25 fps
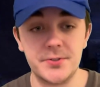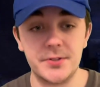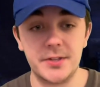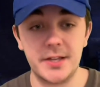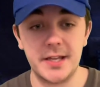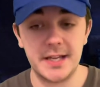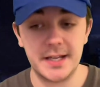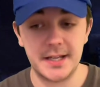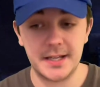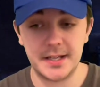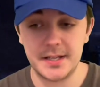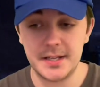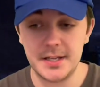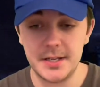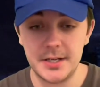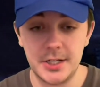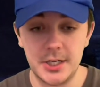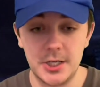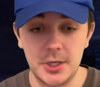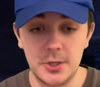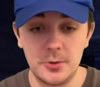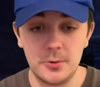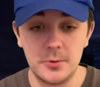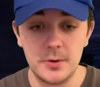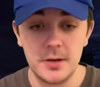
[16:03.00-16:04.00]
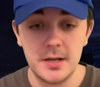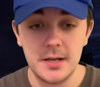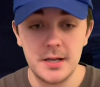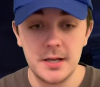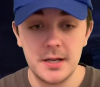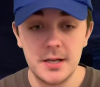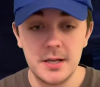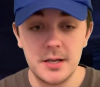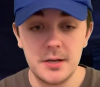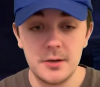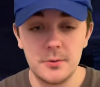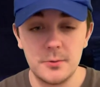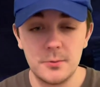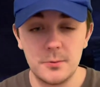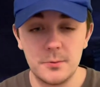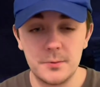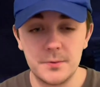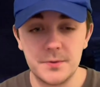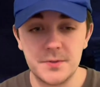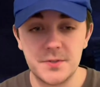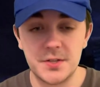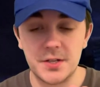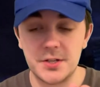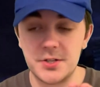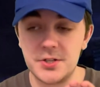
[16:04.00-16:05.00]
like you know
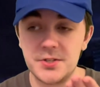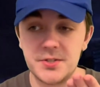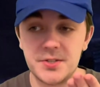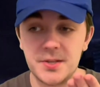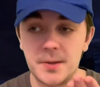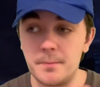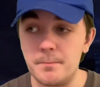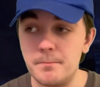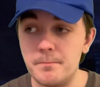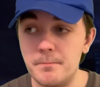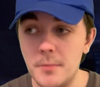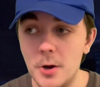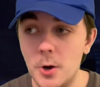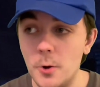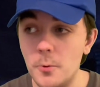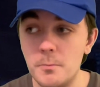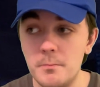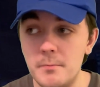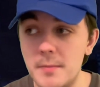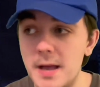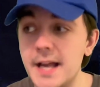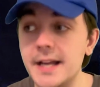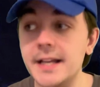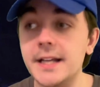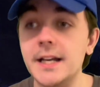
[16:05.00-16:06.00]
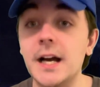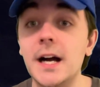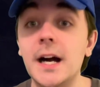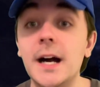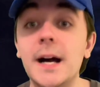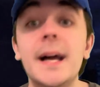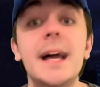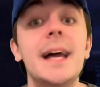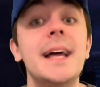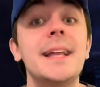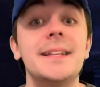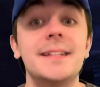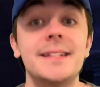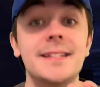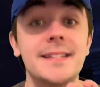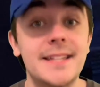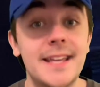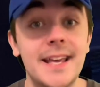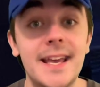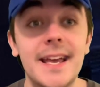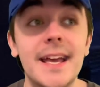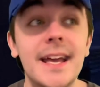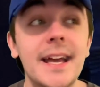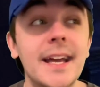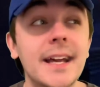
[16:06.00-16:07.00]
such as um, omega and
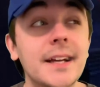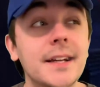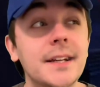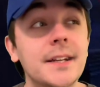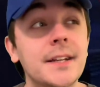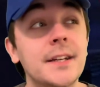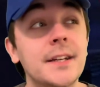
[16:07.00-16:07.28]
tech